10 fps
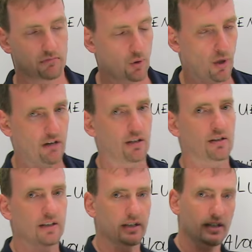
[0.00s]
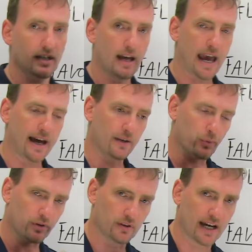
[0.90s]
coherently and
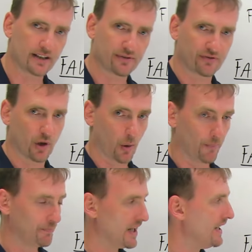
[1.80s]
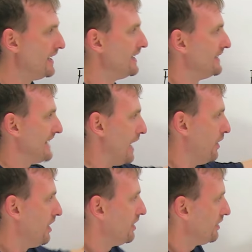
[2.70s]
with nice flow. Now,
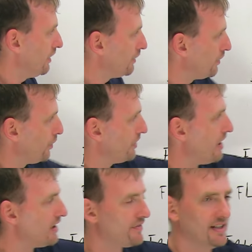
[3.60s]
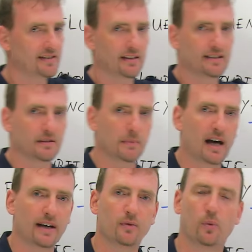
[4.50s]
with all of these things in
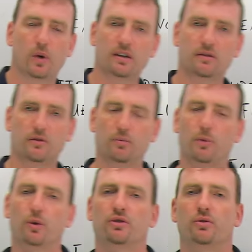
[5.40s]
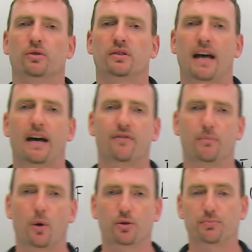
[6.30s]
mind, what do most students have the
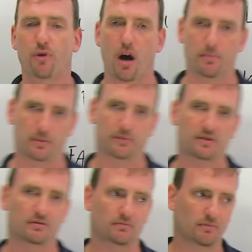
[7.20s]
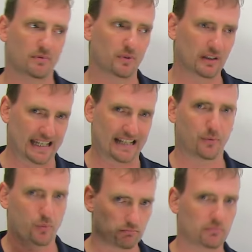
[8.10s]
most problems
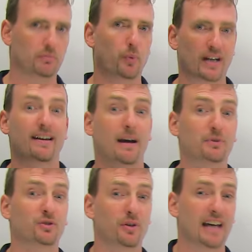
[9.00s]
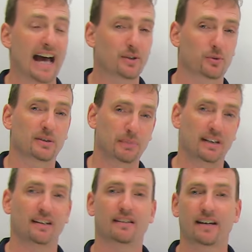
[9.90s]
when it comes to the actual
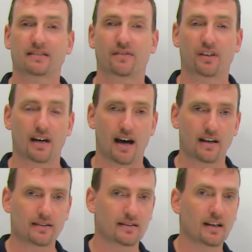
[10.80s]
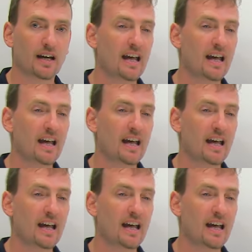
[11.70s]
speaking test of the IELTS?